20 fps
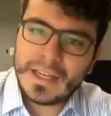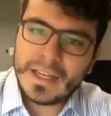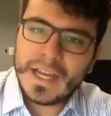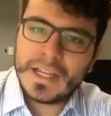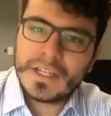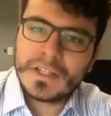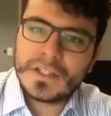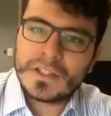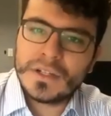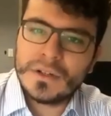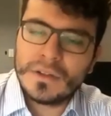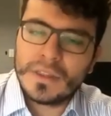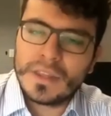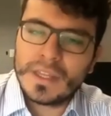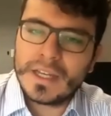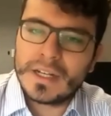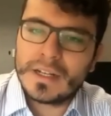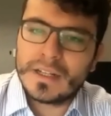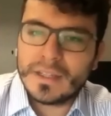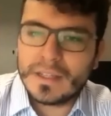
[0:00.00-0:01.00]
I showed
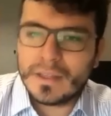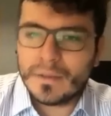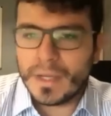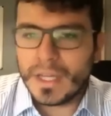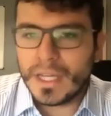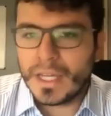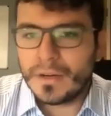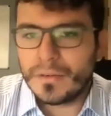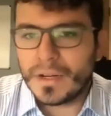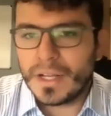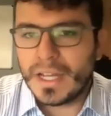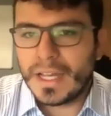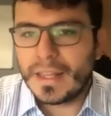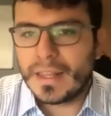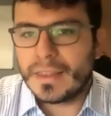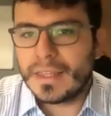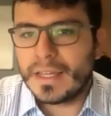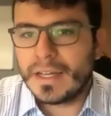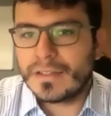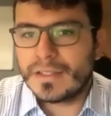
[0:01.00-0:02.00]
that the Bay Area had
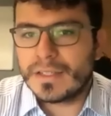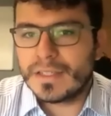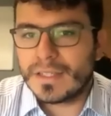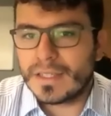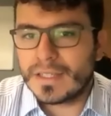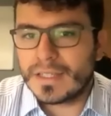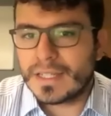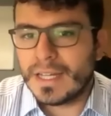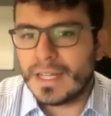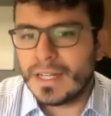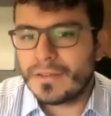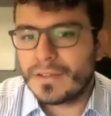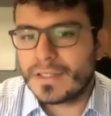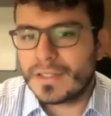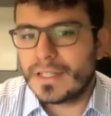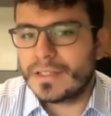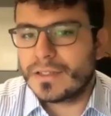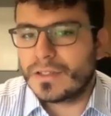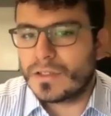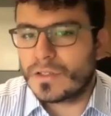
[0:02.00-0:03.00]
1,600
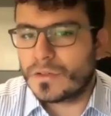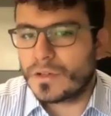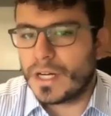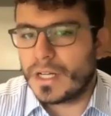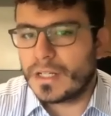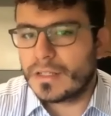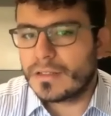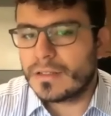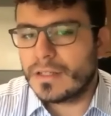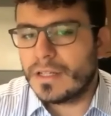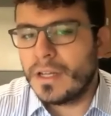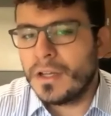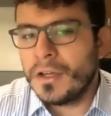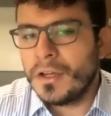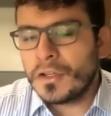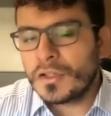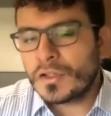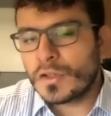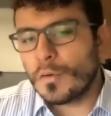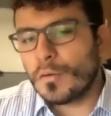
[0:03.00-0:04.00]
census tracts.
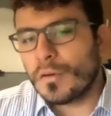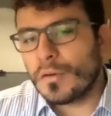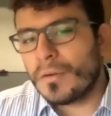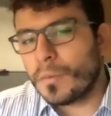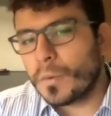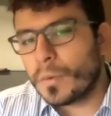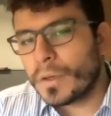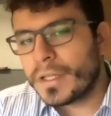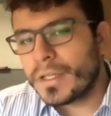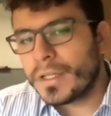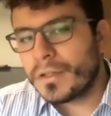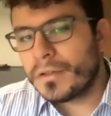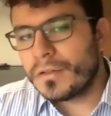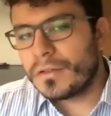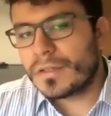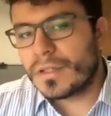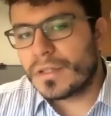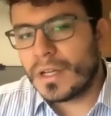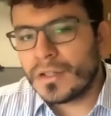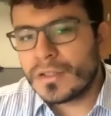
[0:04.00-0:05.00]
So if we were to
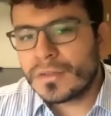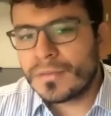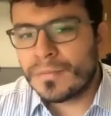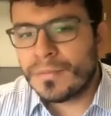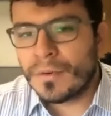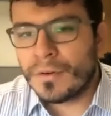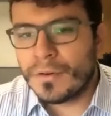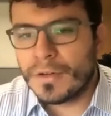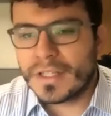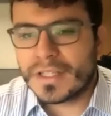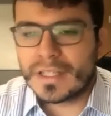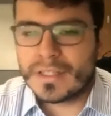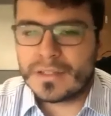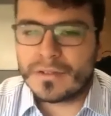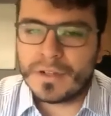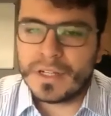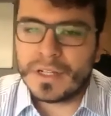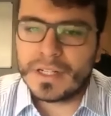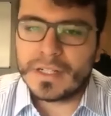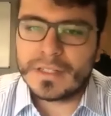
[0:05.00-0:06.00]
use those points as
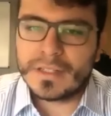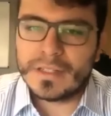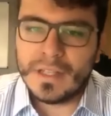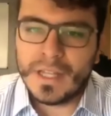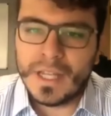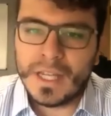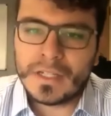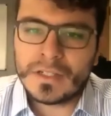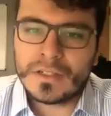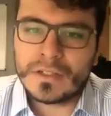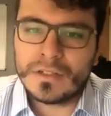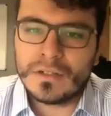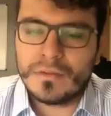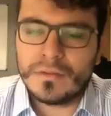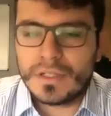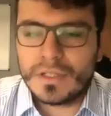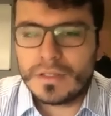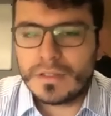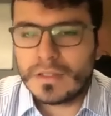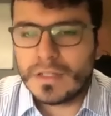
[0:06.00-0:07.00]
origin destination,
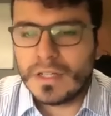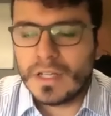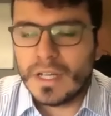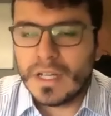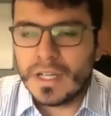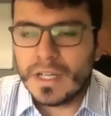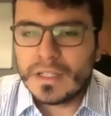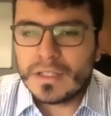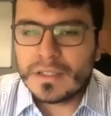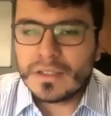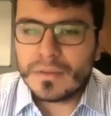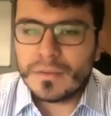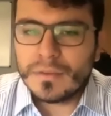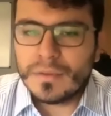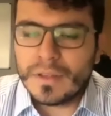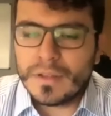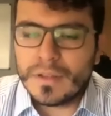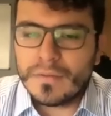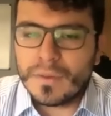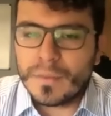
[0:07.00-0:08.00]
which is some of
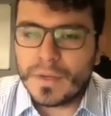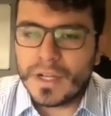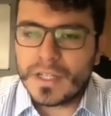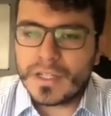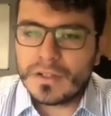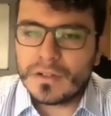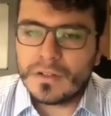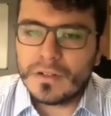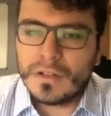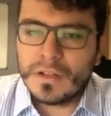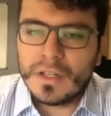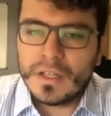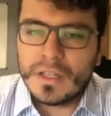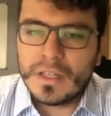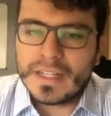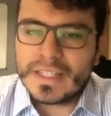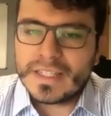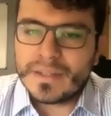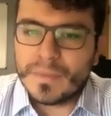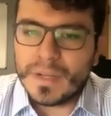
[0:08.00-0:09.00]
the information that
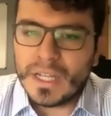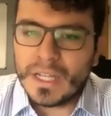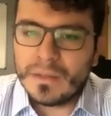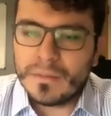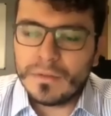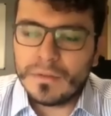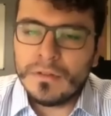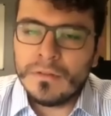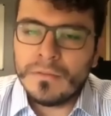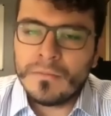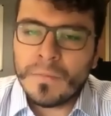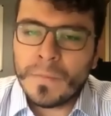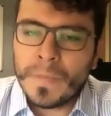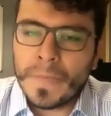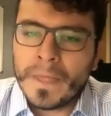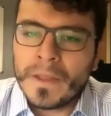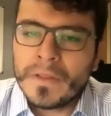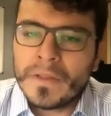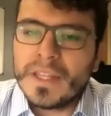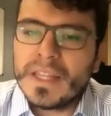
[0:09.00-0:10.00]
is available,
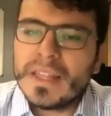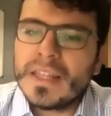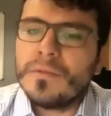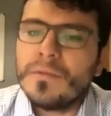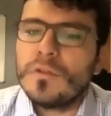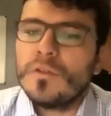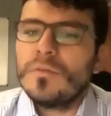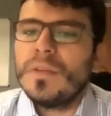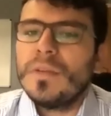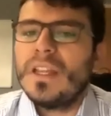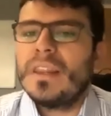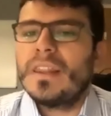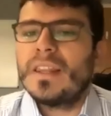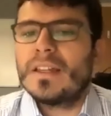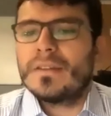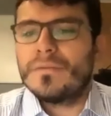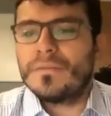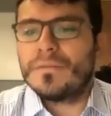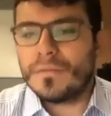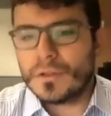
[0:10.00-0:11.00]
then that would mean
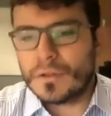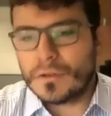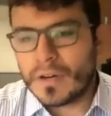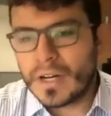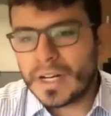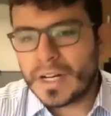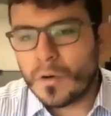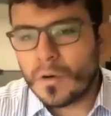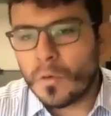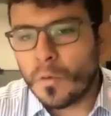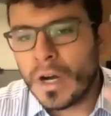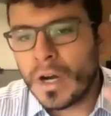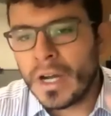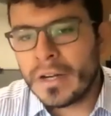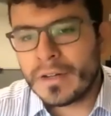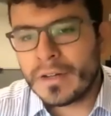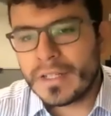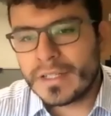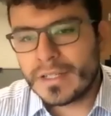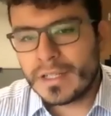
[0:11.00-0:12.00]
that for running one
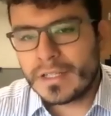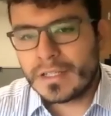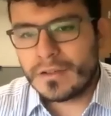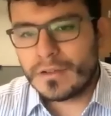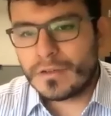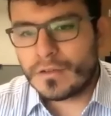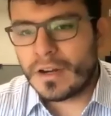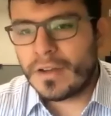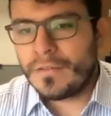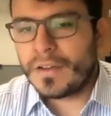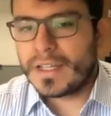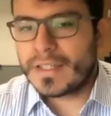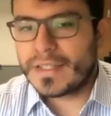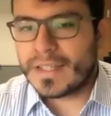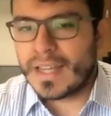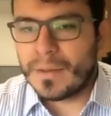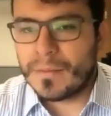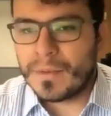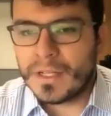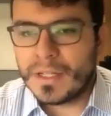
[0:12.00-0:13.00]
realization of traffic
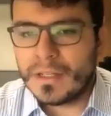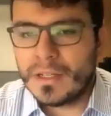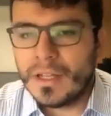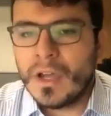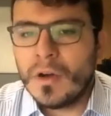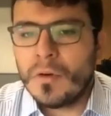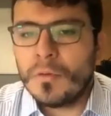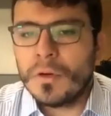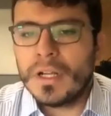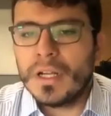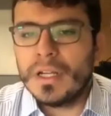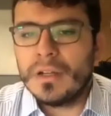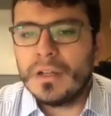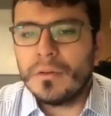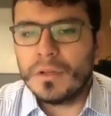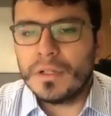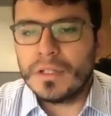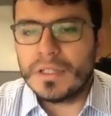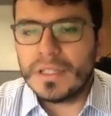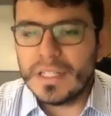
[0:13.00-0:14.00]
assignment, we
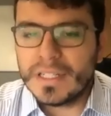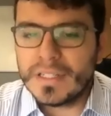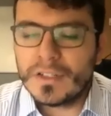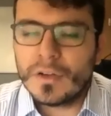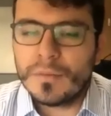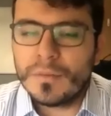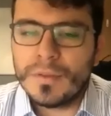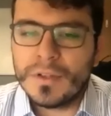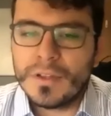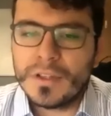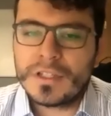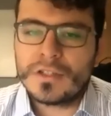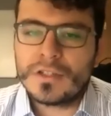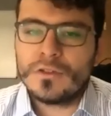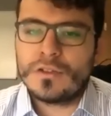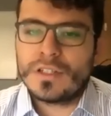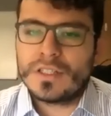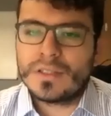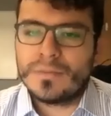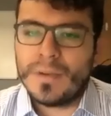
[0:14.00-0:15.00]
would need to compute the
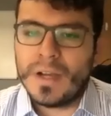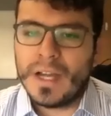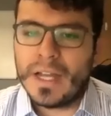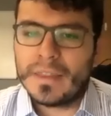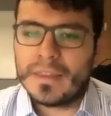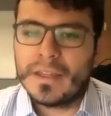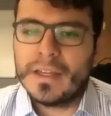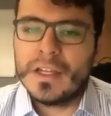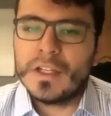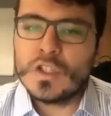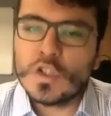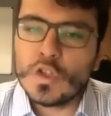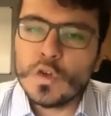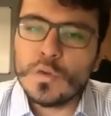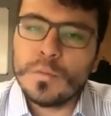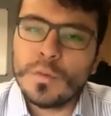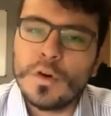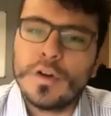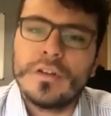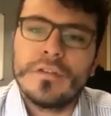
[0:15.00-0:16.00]
shortest path
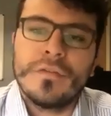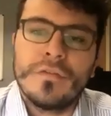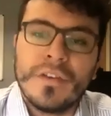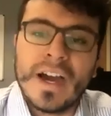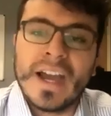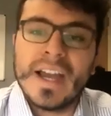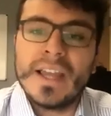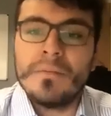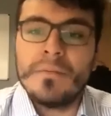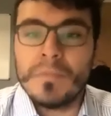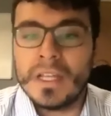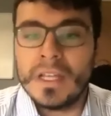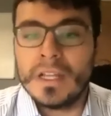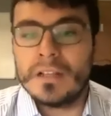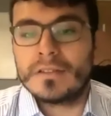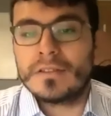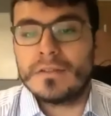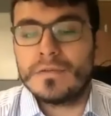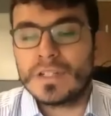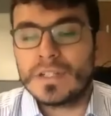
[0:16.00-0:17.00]
2.5
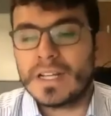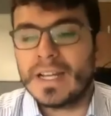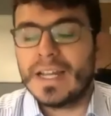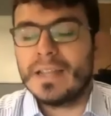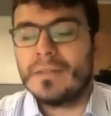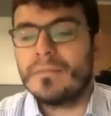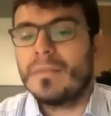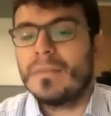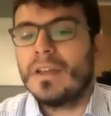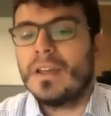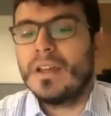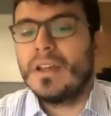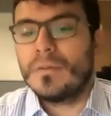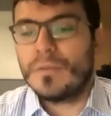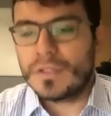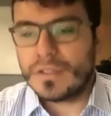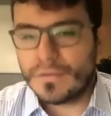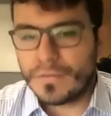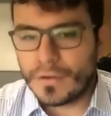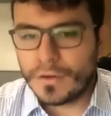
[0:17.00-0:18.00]
millions of time
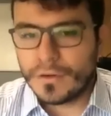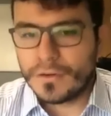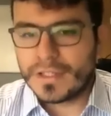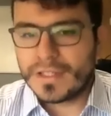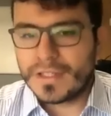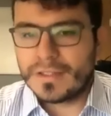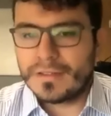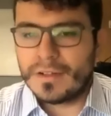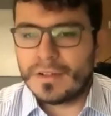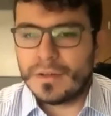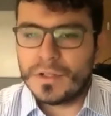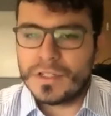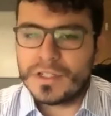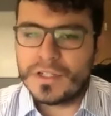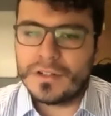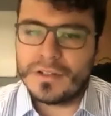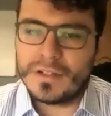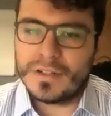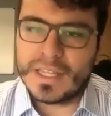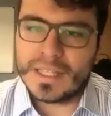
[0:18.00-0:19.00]
which of course is
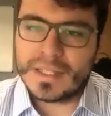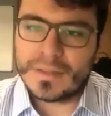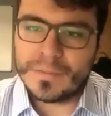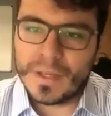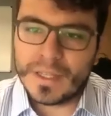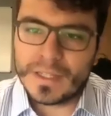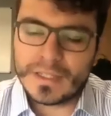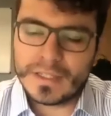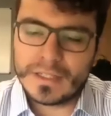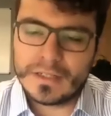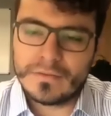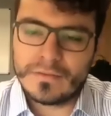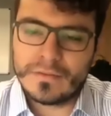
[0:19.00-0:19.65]
computationally expensive.